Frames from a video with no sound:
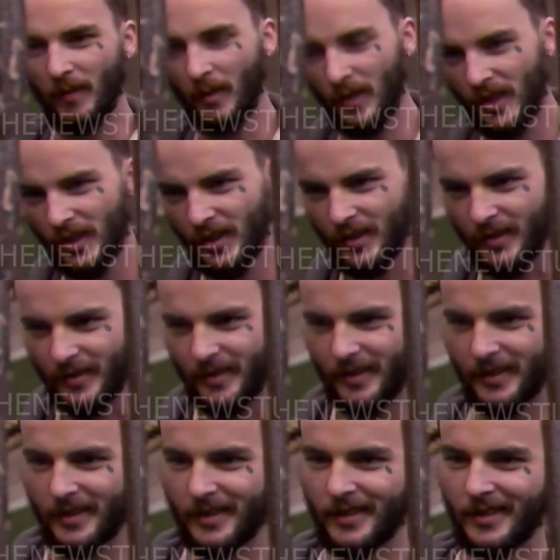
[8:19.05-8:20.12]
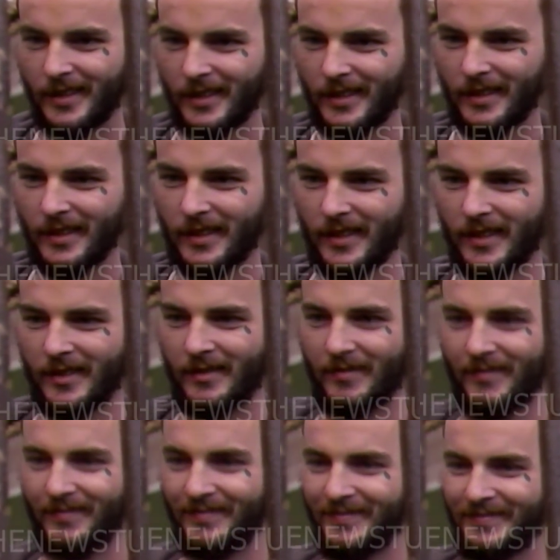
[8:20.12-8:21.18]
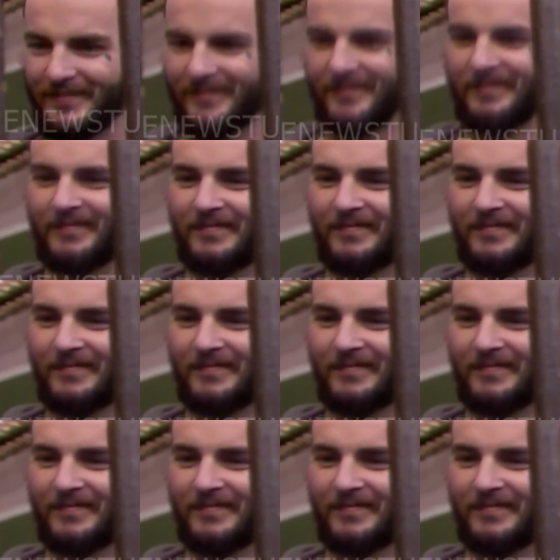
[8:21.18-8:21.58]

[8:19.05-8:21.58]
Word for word: what would you do? No, it doesn't go on your own.